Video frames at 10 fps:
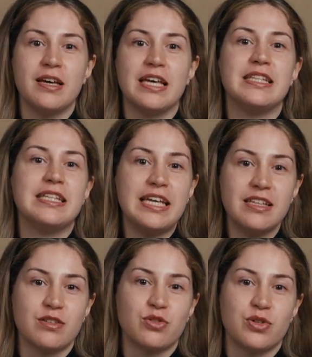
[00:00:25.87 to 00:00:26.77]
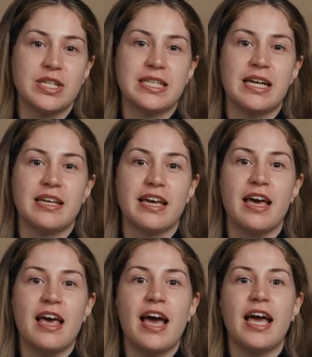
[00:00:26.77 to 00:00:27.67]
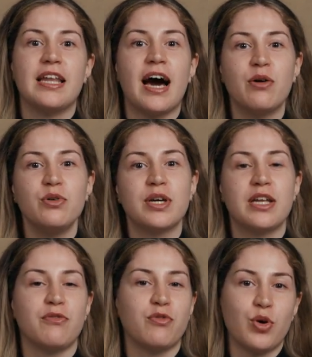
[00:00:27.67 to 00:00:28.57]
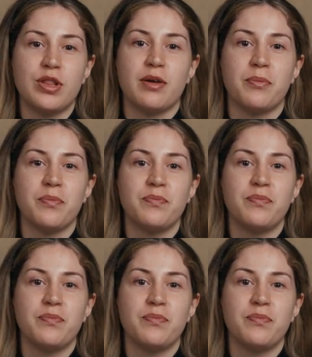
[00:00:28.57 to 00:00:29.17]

in data storytelling and how you can avoid them.